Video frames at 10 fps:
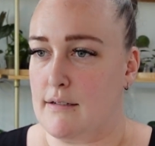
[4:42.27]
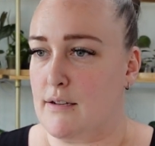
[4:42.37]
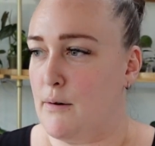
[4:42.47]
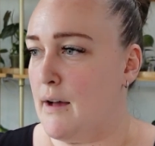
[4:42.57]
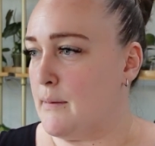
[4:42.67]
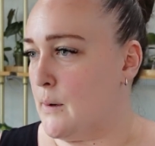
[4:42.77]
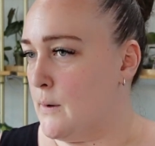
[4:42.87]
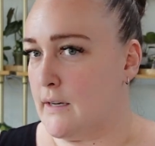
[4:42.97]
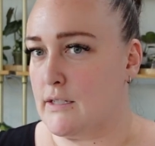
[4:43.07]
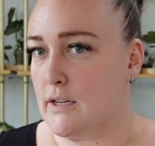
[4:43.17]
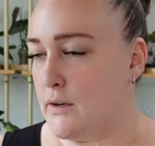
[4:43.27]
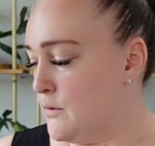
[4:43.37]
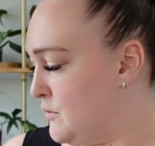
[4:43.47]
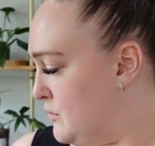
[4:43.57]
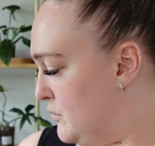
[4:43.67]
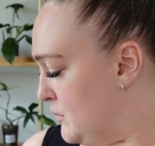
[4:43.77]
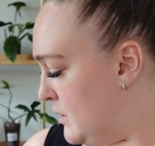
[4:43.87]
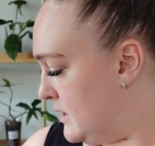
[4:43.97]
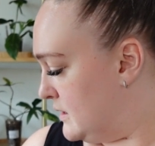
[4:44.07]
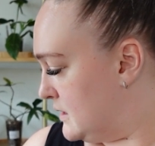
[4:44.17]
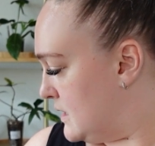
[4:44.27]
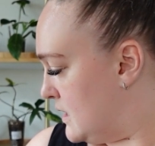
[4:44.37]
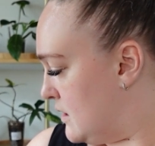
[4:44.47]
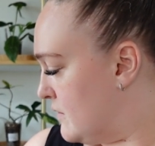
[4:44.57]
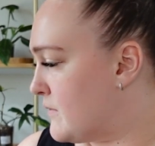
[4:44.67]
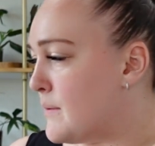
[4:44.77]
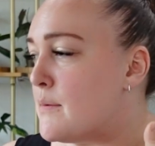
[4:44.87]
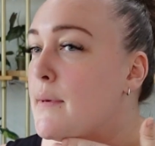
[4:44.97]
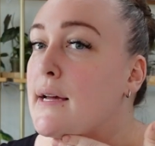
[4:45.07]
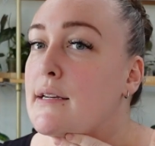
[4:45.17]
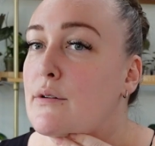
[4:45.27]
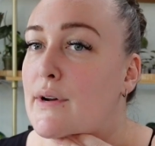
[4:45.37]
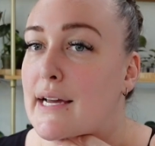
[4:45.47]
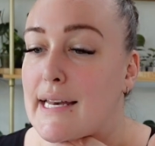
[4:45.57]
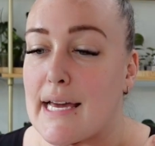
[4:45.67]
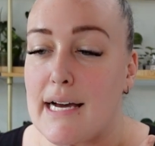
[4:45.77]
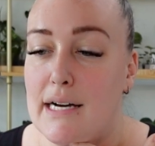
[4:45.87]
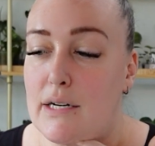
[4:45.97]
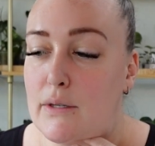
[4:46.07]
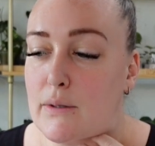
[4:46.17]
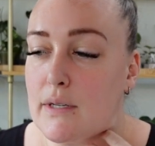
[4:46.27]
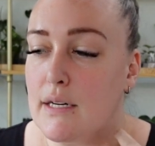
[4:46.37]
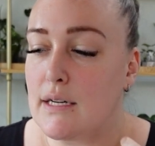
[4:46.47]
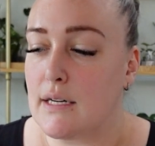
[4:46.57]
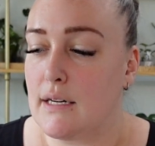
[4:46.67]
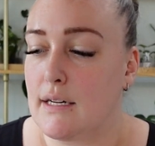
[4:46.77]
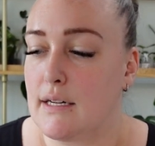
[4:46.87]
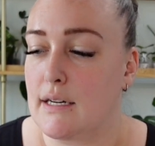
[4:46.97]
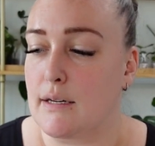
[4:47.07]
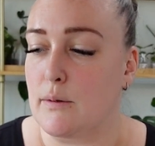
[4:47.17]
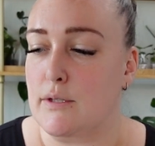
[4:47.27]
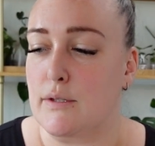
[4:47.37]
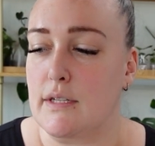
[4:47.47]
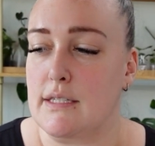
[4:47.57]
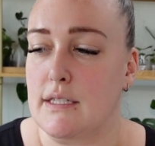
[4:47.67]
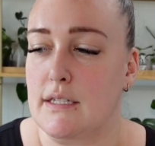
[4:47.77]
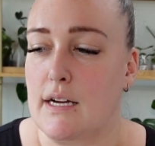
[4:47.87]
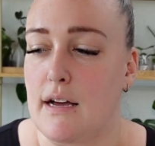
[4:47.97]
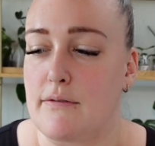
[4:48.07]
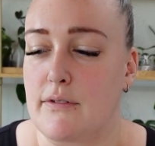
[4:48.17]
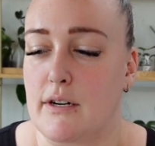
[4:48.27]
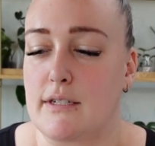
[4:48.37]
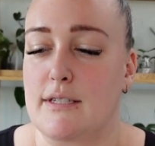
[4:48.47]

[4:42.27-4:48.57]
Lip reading: So I'm going to go through the ones that are from Amanda right now. We'll do this little guy first.